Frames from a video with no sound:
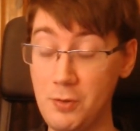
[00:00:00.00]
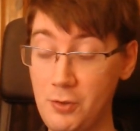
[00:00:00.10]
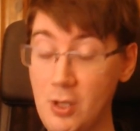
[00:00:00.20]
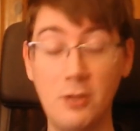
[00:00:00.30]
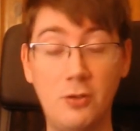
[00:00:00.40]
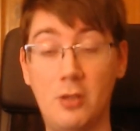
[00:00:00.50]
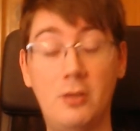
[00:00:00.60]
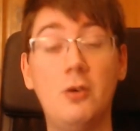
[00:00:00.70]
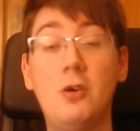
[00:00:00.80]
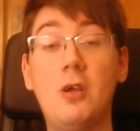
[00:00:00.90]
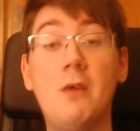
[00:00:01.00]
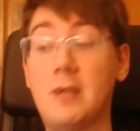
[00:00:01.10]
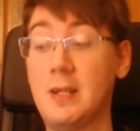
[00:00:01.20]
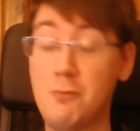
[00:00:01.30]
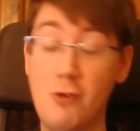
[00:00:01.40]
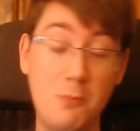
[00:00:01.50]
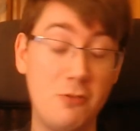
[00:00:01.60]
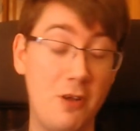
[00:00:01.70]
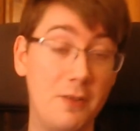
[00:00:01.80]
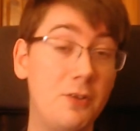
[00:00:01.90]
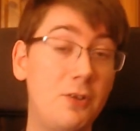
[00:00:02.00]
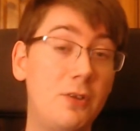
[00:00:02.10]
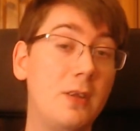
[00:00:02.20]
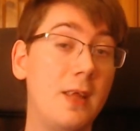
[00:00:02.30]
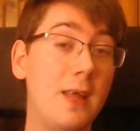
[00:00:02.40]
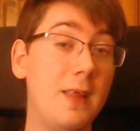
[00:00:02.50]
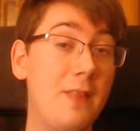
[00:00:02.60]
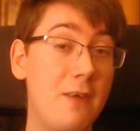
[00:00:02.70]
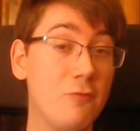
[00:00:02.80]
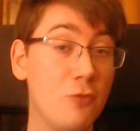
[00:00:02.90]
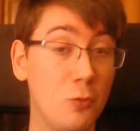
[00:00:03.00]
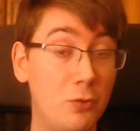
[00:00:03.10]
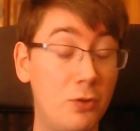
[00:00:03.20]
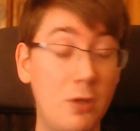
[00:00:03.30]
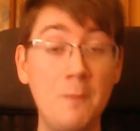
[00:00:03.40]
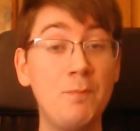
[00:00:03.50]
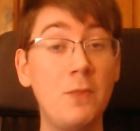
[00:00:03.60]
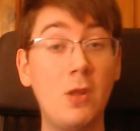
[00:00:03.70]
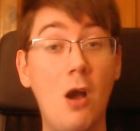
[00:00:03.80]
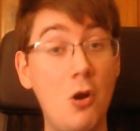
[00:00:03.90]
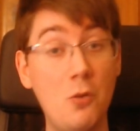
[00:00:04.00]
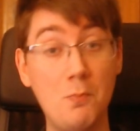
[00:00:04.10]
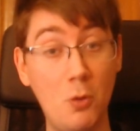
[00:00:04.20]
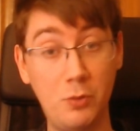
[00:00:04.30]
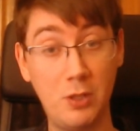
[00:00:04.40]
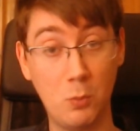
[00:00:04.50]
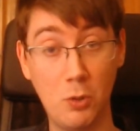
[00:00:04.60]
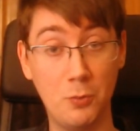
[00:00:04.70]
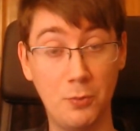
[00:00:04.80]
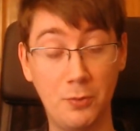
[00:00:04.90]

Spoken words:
So currently Prime Brothers in their rules aren't multi-wound.